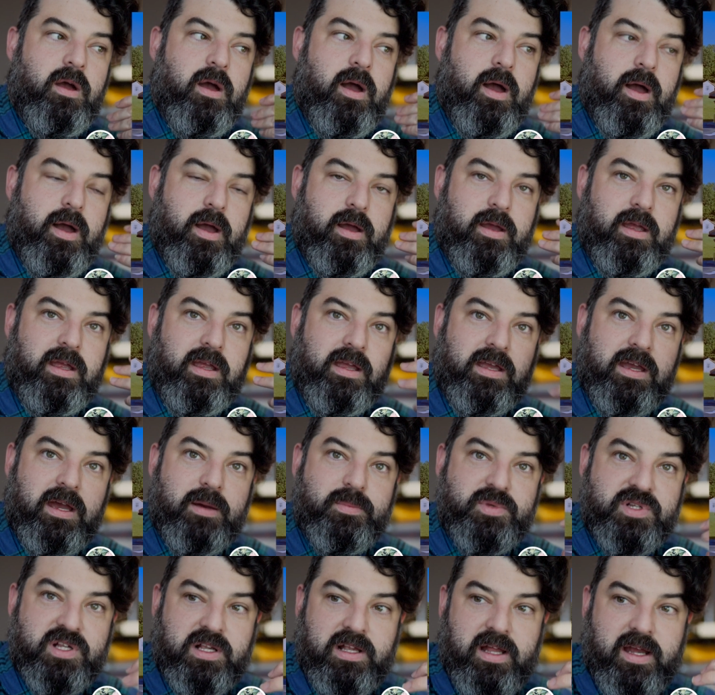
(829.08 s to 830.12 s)

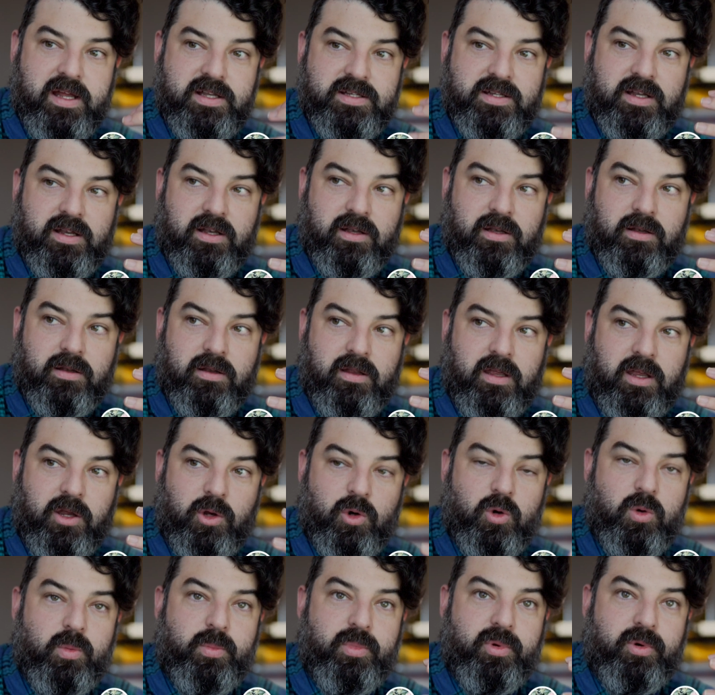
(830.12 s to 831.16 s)
encapsulate and
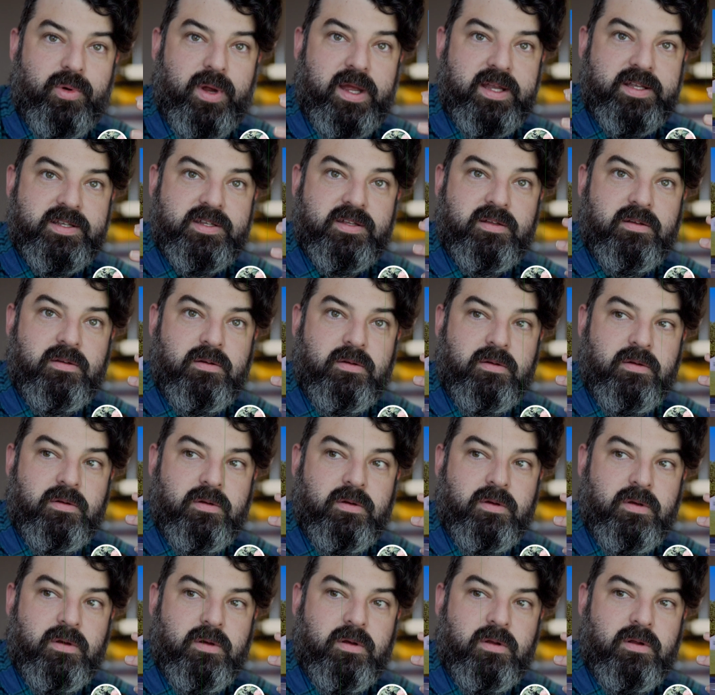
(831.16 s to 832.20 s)
incorporate
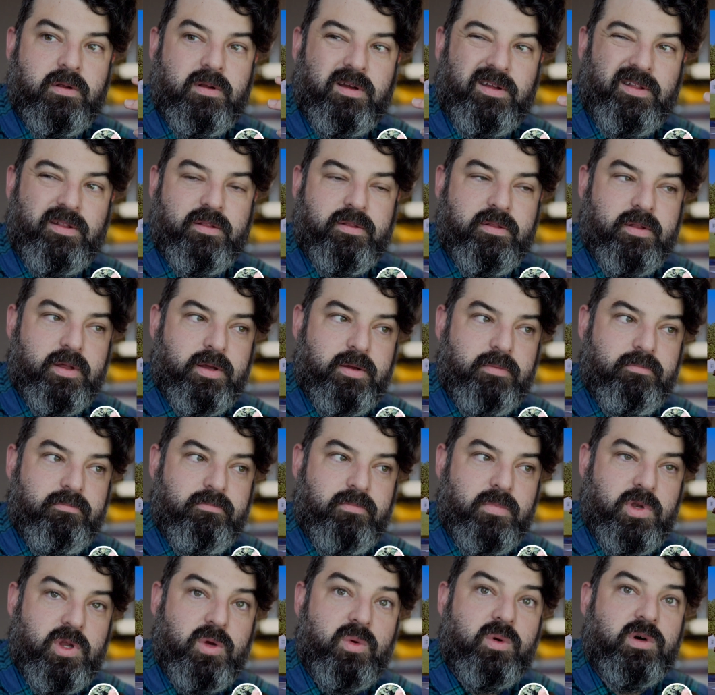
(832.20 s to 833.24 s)
like the
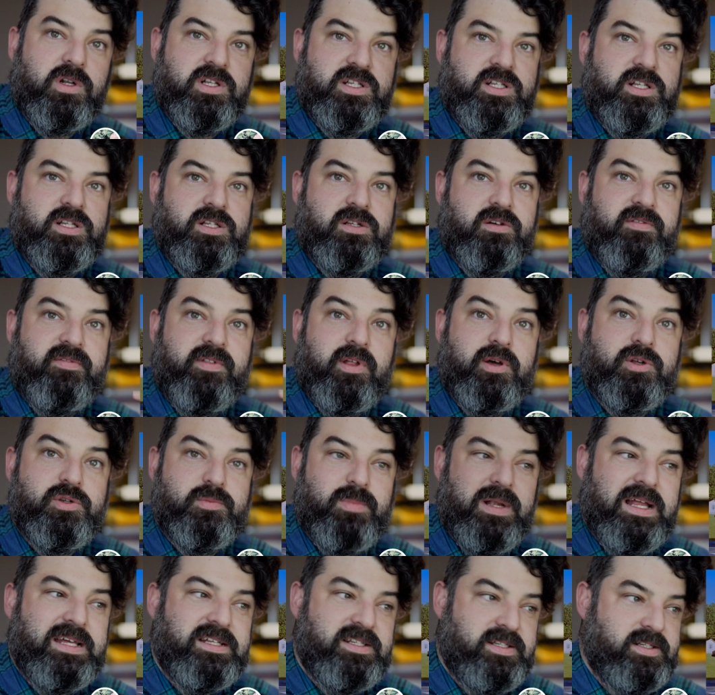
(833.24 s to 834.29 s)
nuances of those
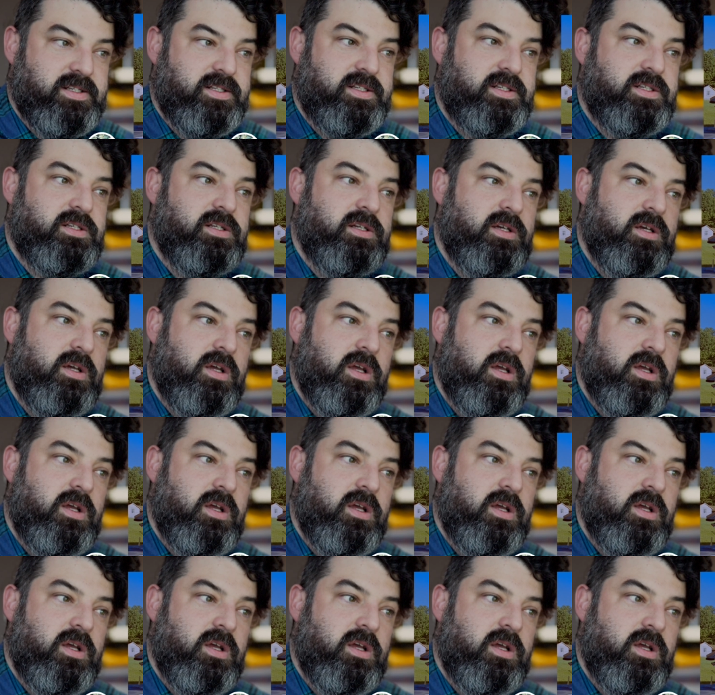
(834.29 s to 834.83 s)
places.